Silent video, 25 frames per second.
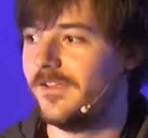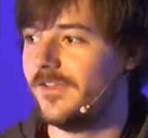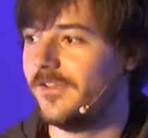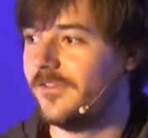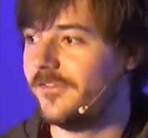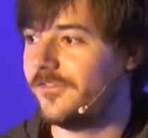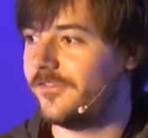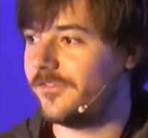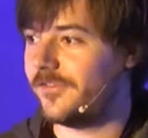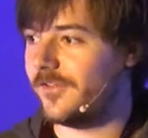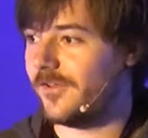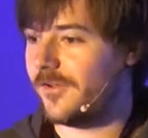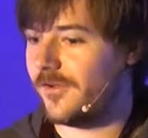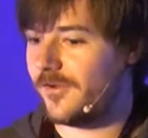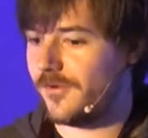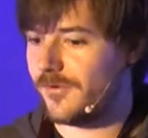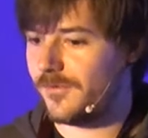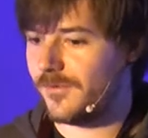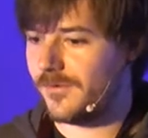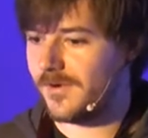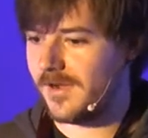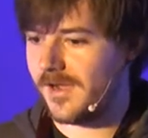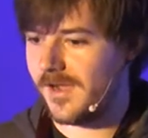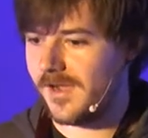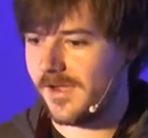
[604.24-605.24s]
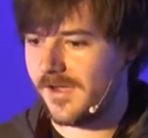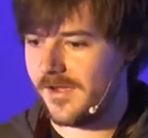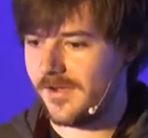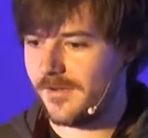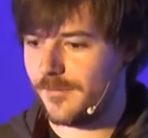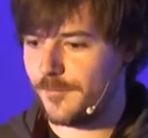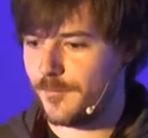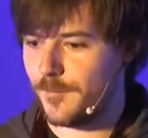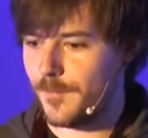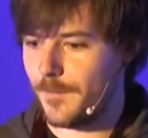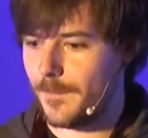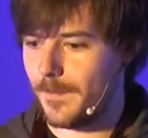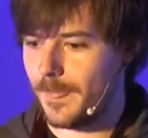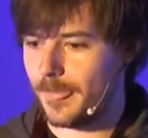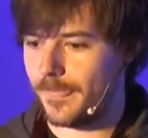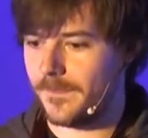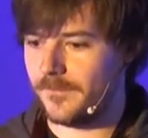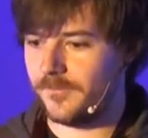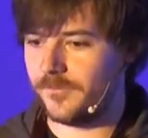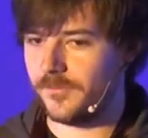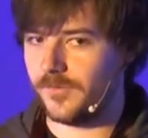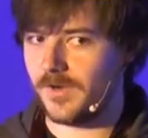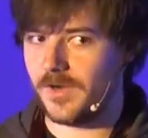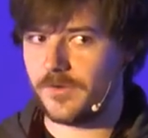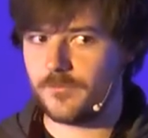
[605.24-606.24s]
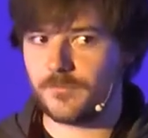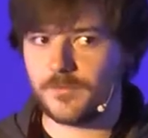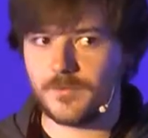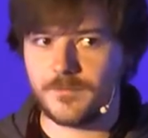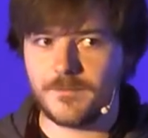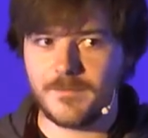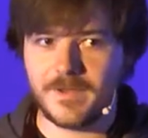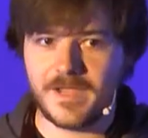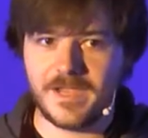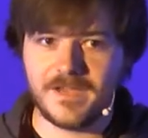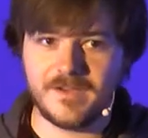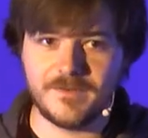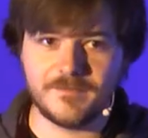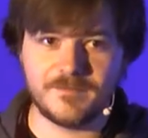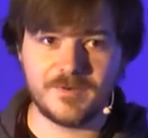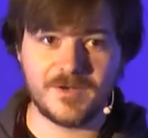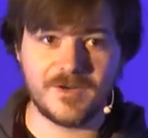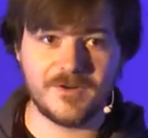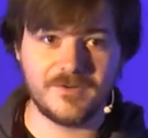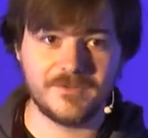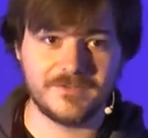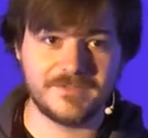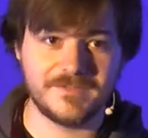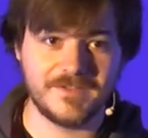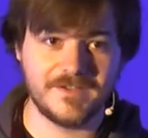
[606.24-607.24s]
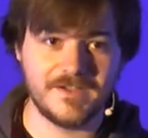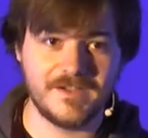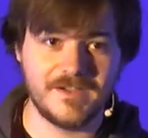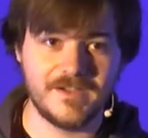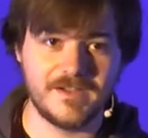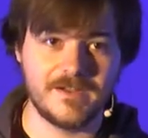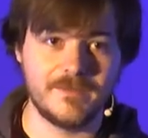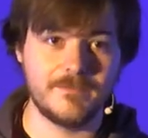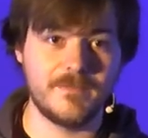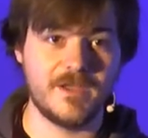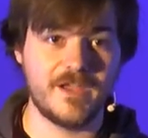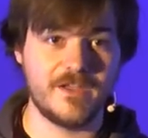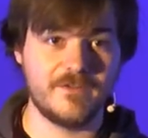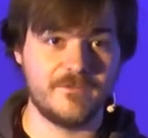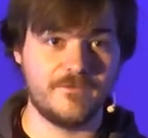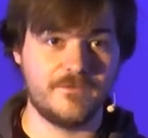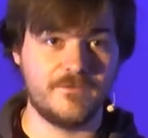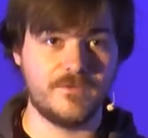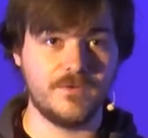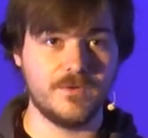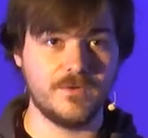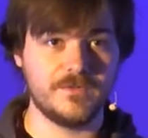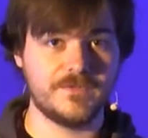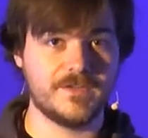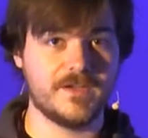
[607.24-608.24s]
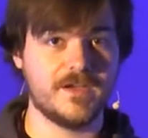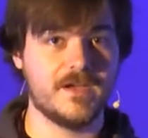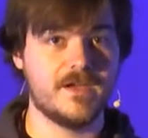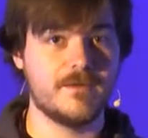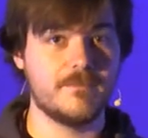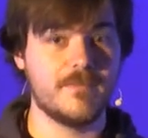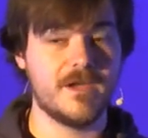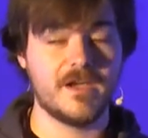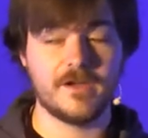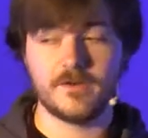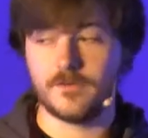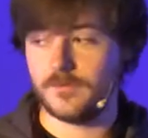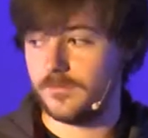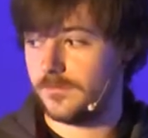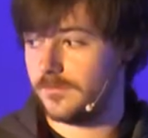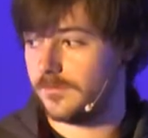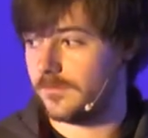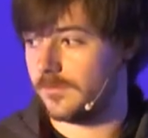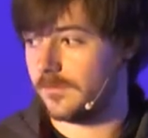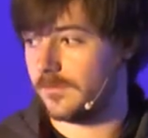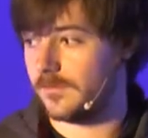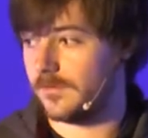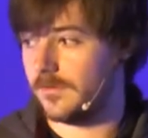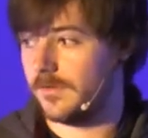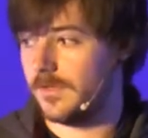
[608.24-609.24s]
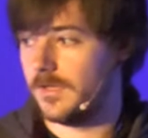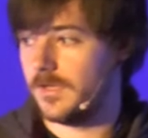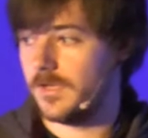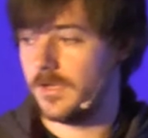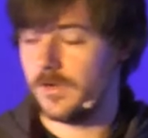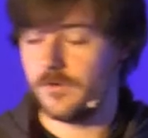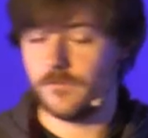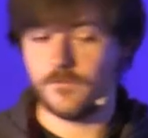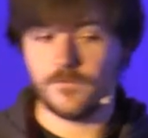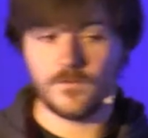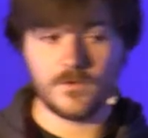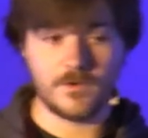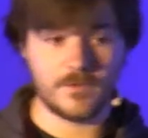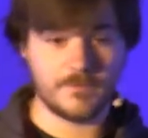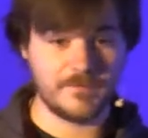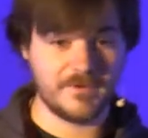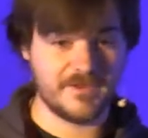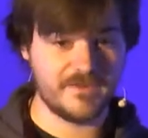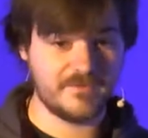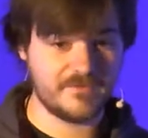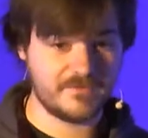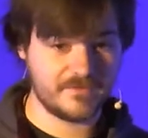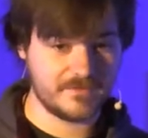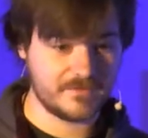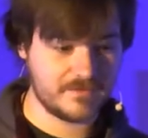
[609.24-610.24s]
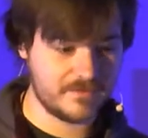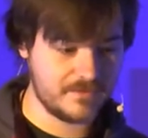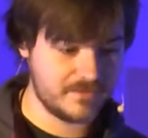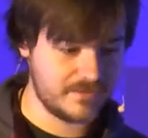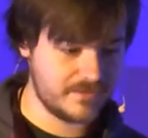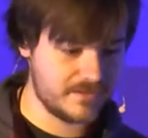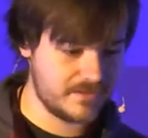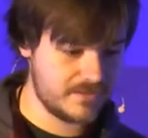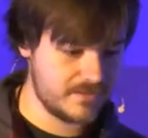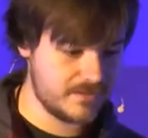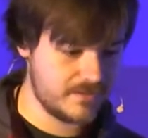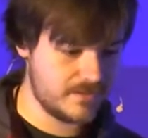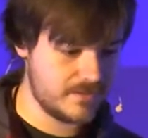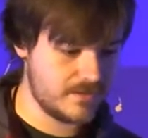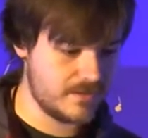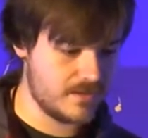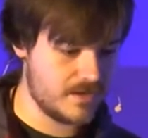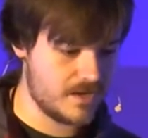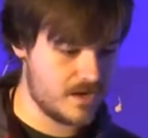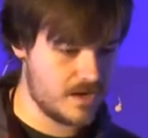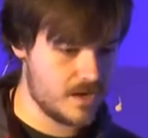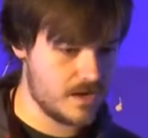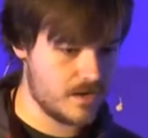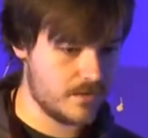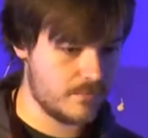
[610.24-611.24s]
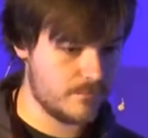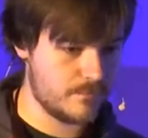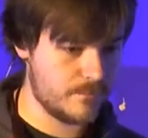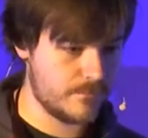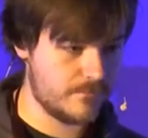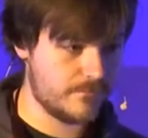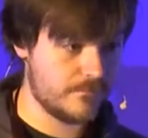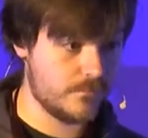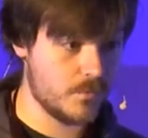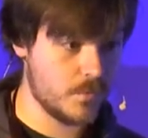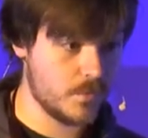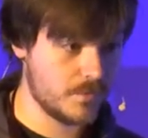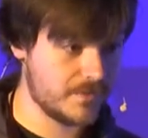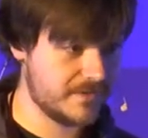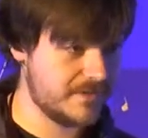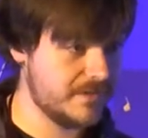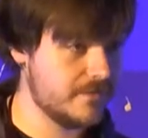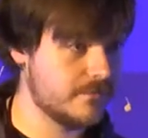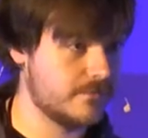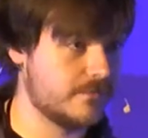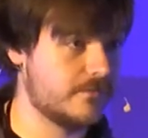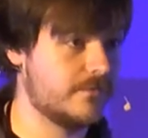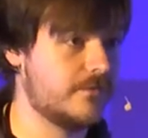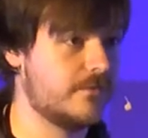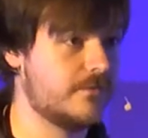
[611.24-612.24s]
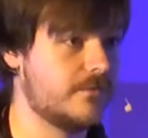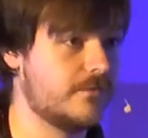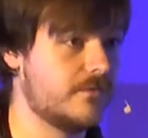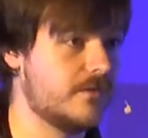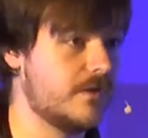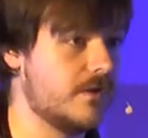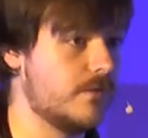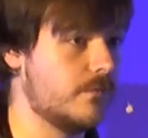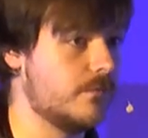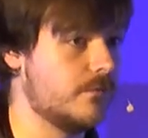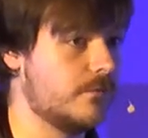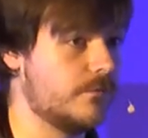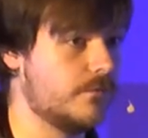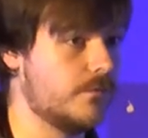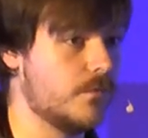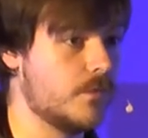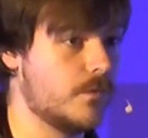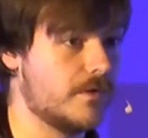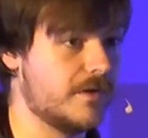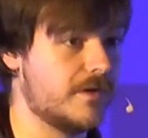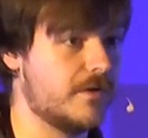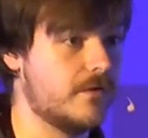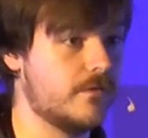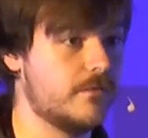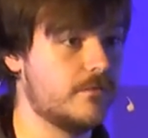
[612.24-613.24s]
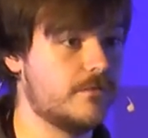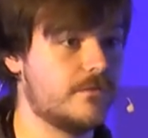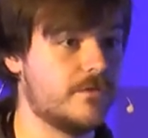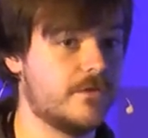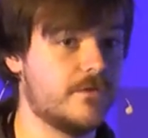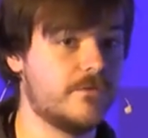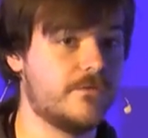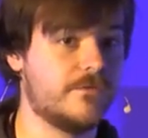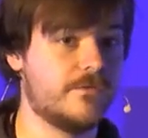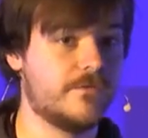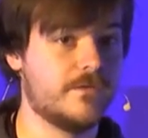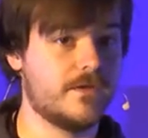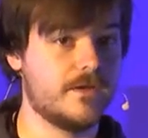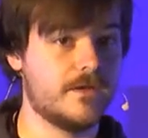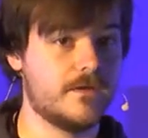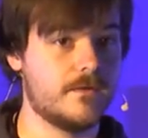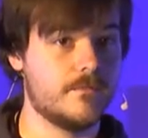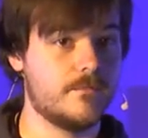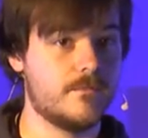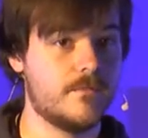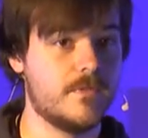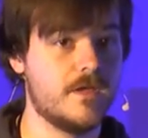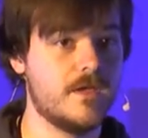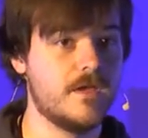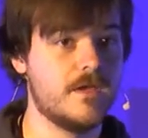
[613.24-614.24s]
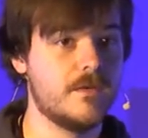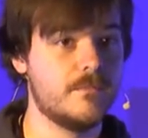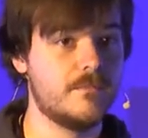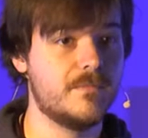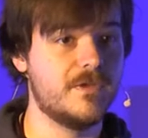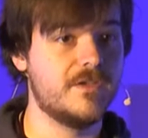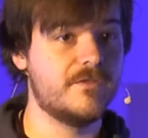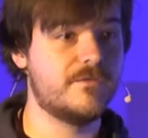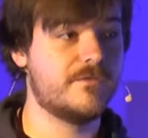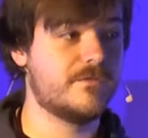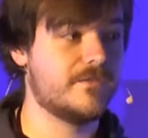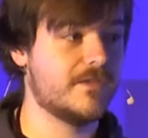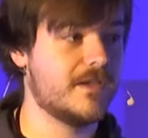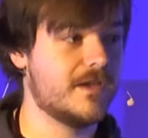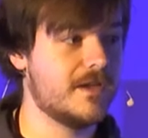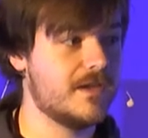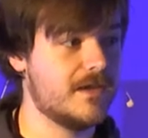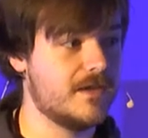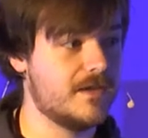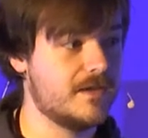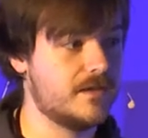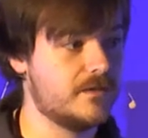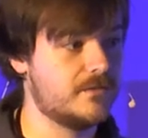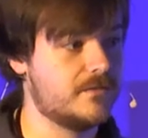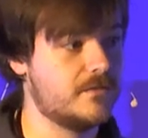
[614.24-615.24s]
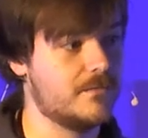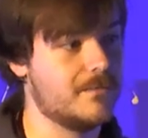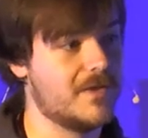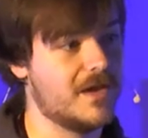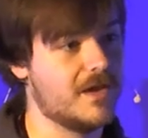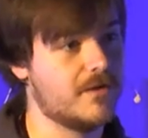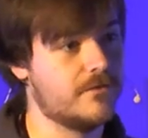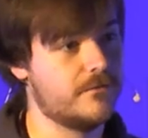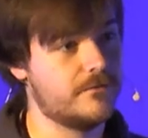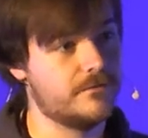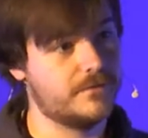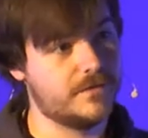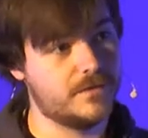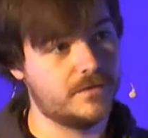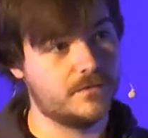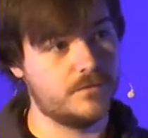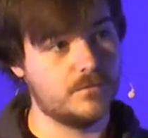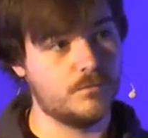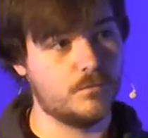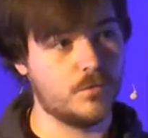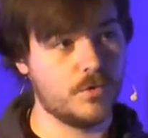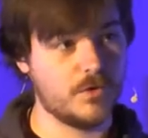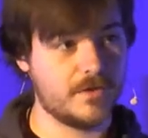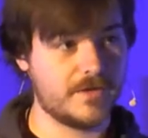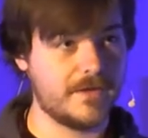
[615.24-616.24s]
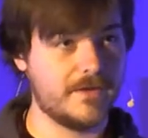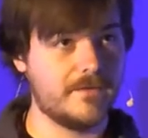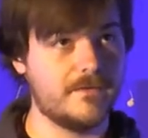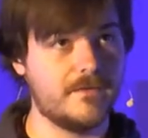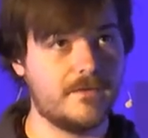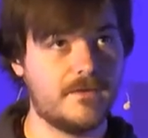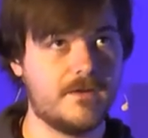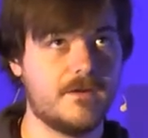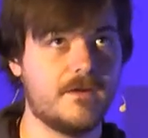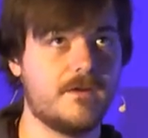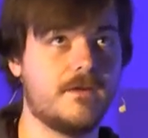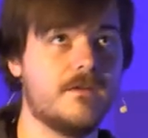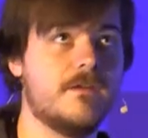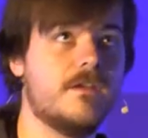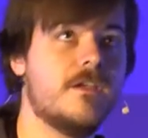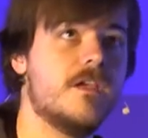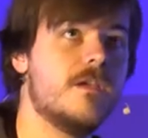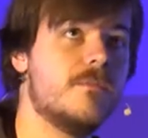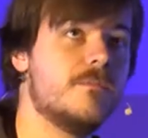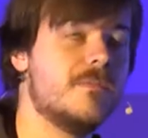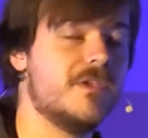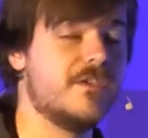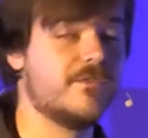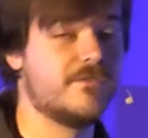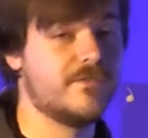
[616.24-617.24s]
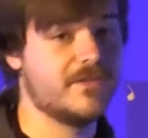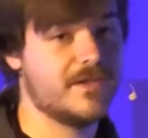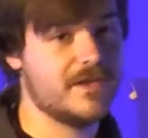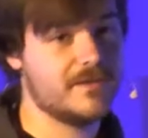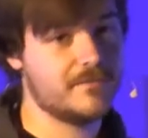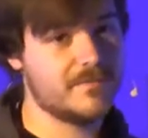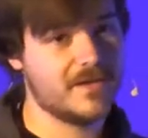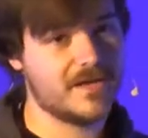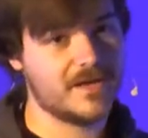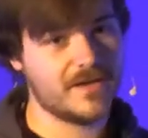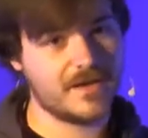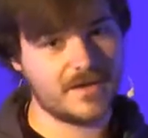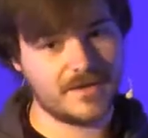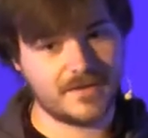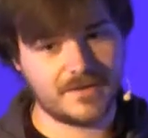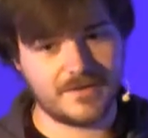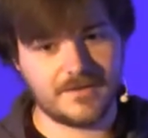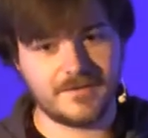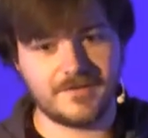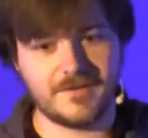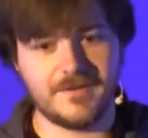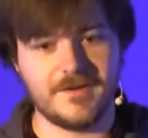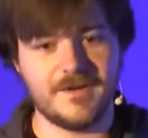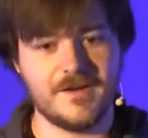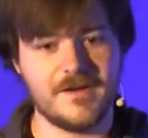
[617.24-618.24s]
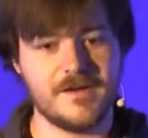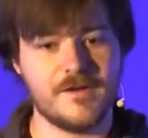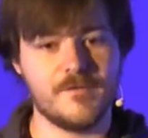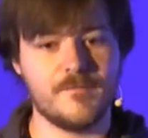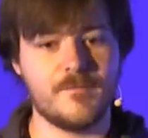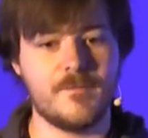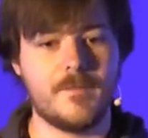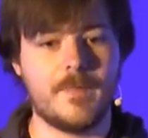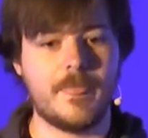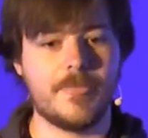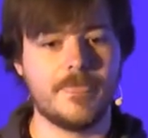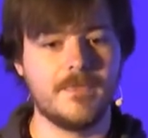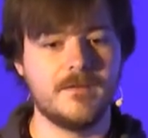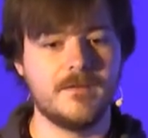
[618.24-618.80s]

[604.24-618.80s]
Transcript: So, um, so I remained part-time and full-time at Google for basically um, four years. It was four years of um, me flying to Mountain View, working there, me flying back, um,